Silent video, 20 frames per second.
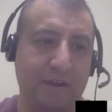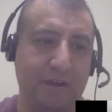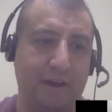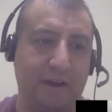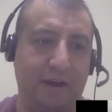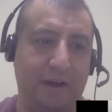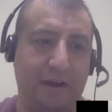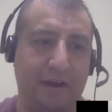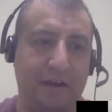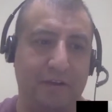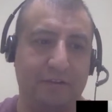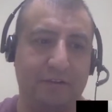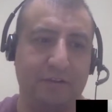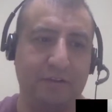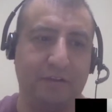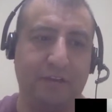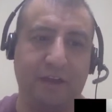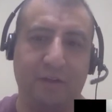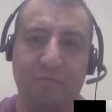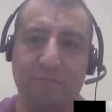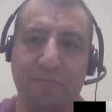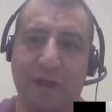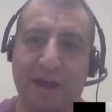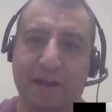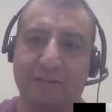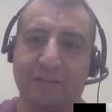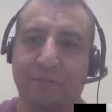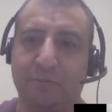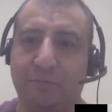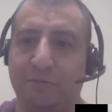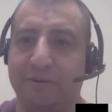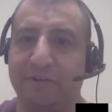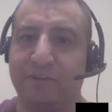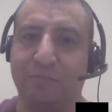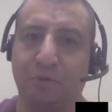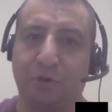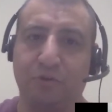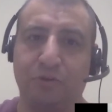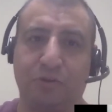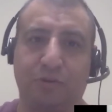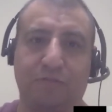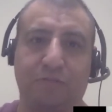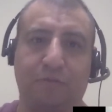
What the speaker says: to get maximum exposure